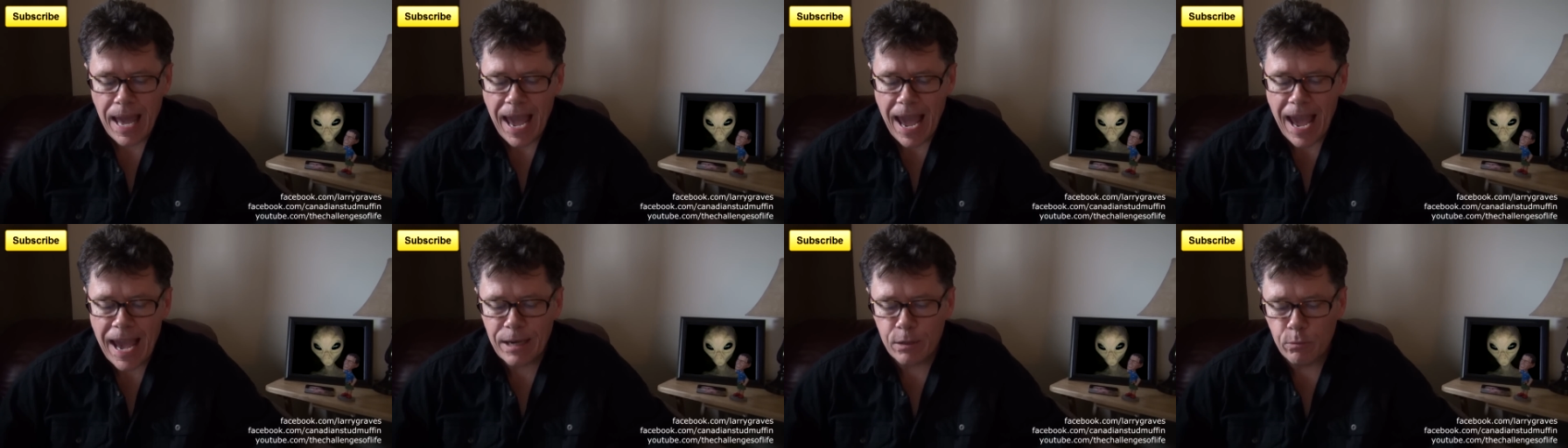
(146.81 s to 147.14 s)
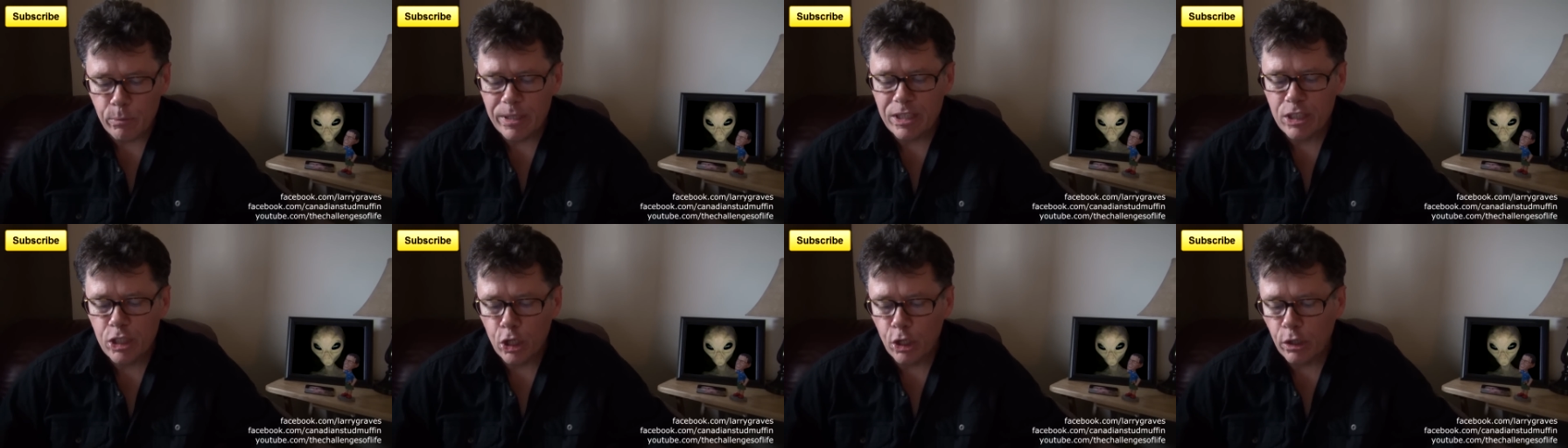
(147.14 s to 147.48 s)
and
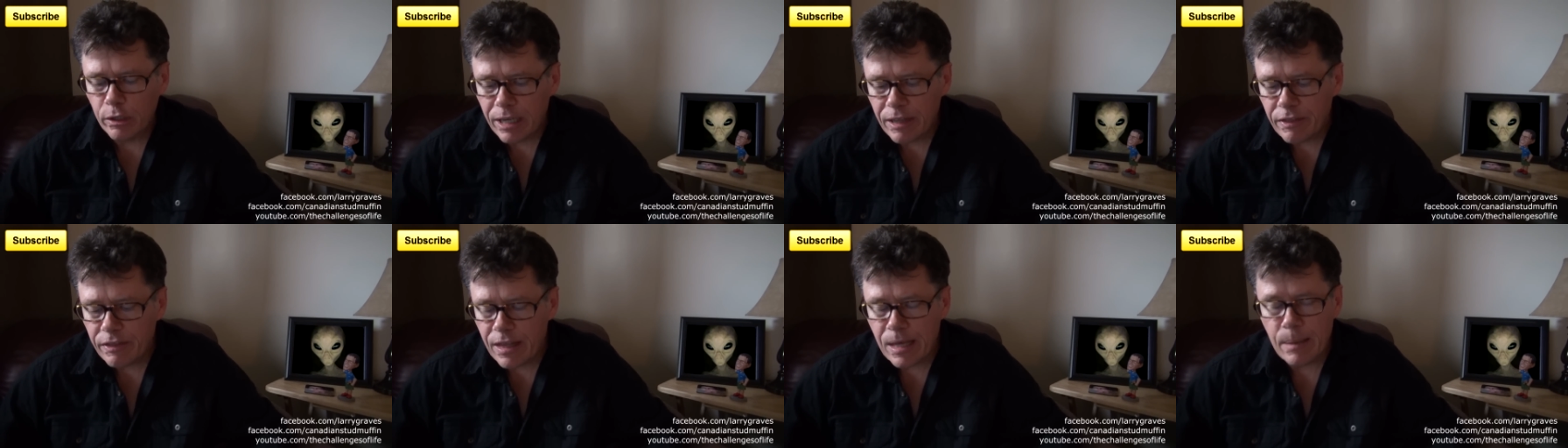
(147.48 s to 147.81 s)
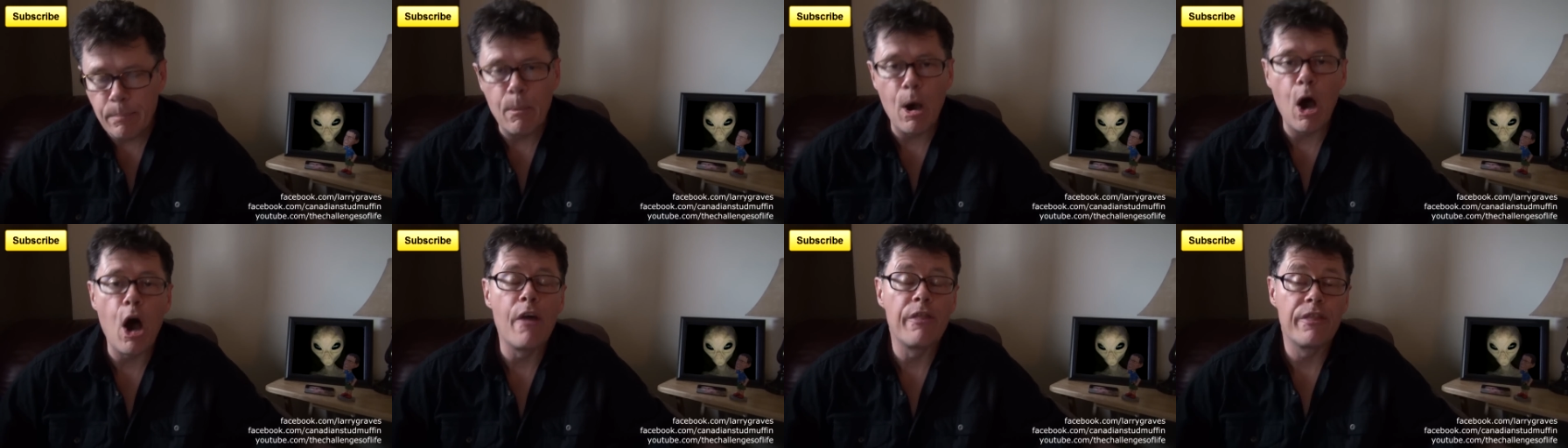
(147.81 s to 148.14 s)
returning
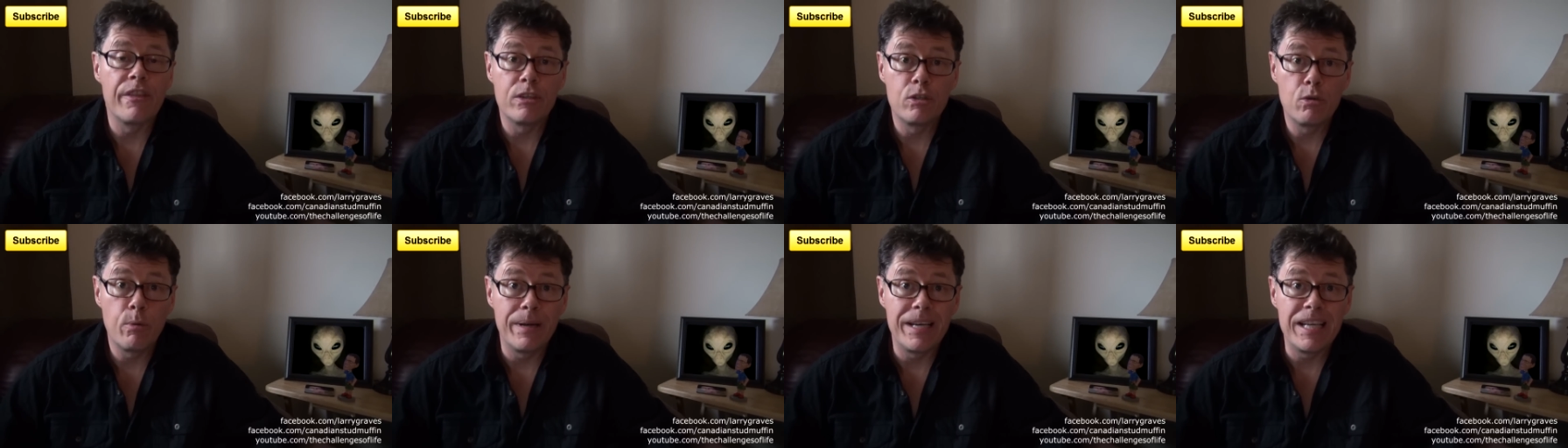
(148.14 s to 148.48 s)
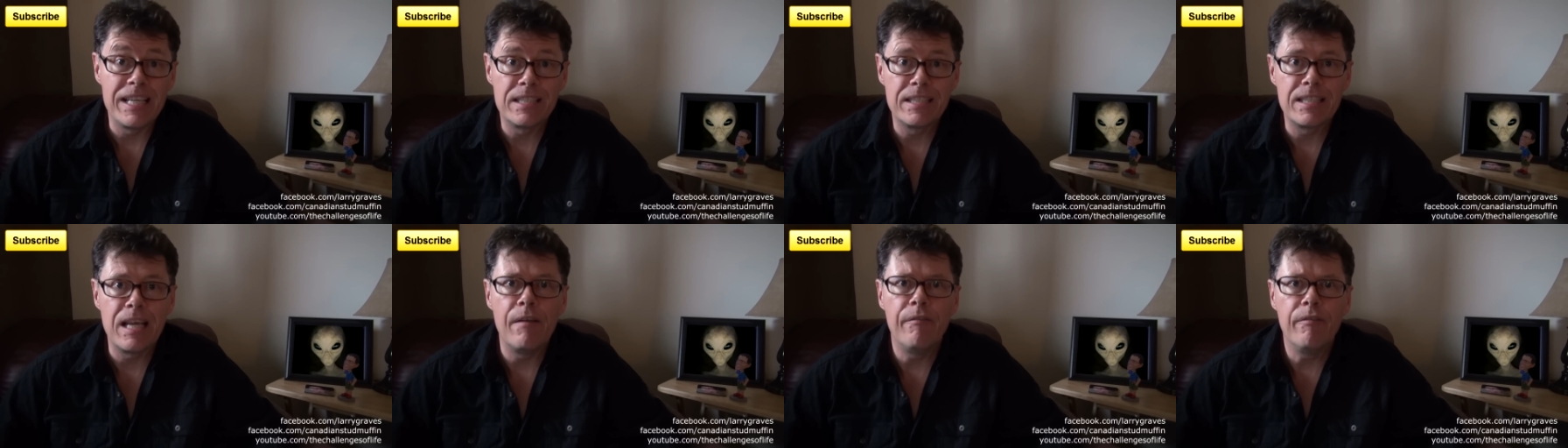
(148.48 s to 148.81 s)
them on the
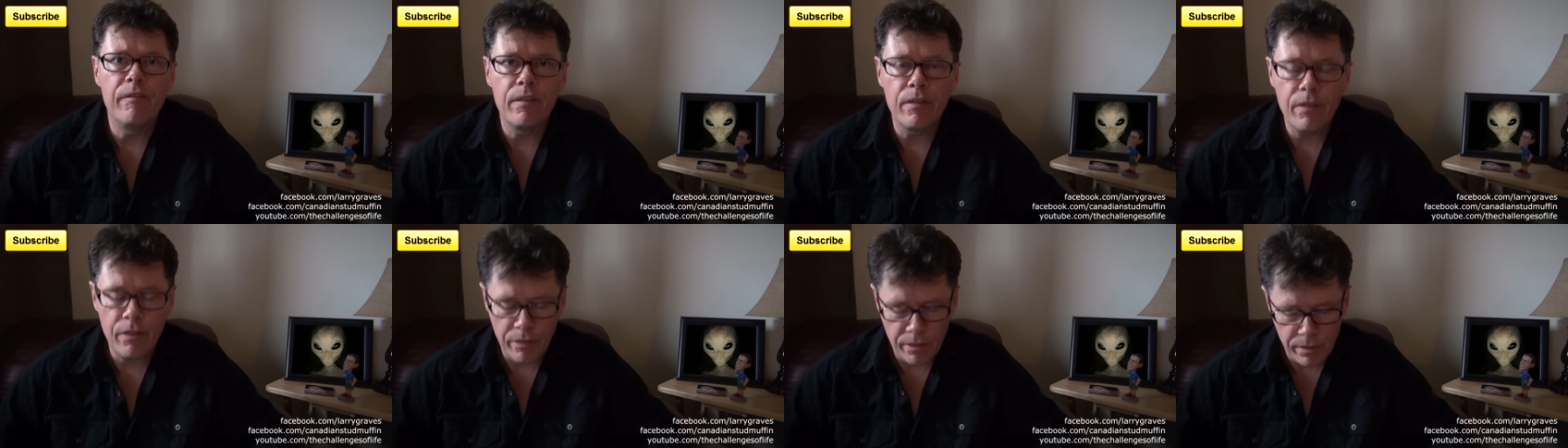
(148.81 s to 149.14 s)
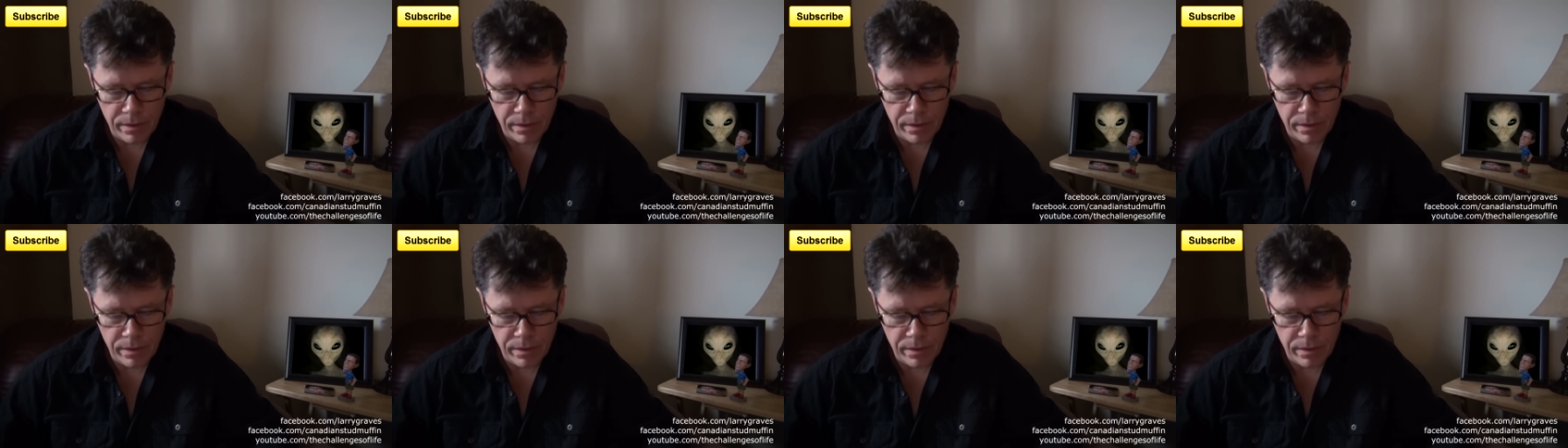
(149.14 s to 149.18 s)
twenty-seventh.